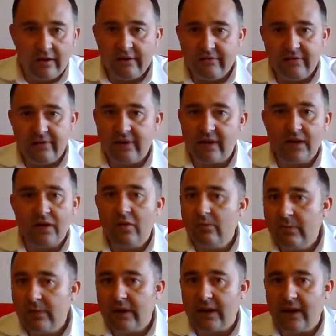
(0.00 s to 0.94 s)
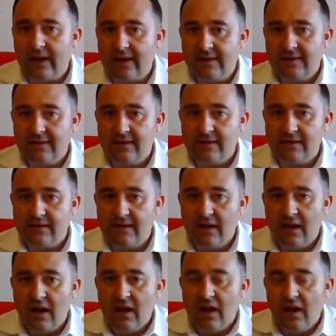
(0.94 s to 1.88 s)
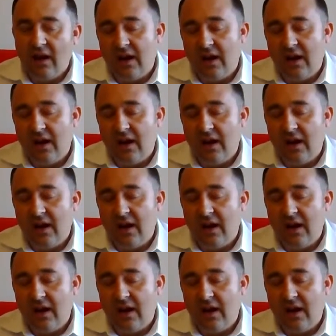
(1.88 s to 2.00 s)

very complicated.